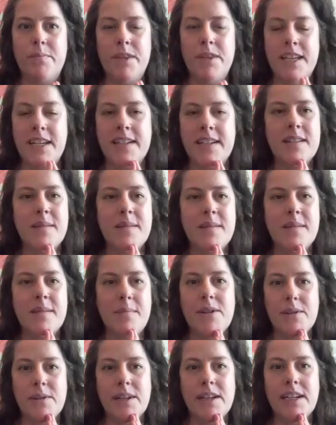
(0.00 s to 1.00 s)
things
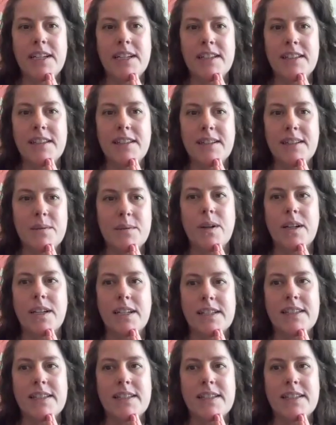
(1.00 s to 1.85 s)
about doing this work,